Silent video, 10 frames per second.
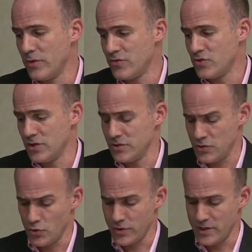We've
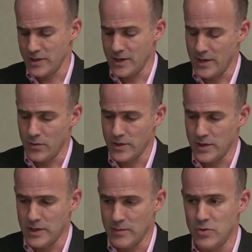shown it now
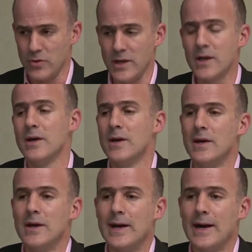in Munich,
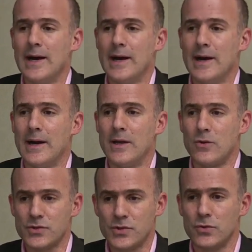and
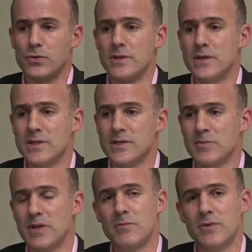also in
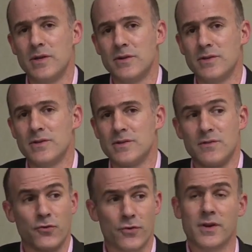September here. This is the
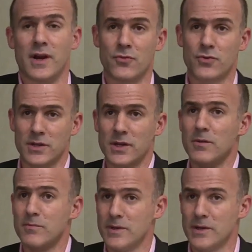4th country that
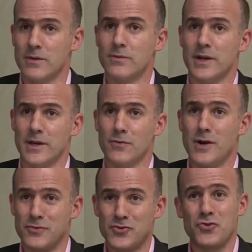I'm running
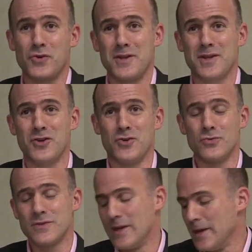around showing the Qs.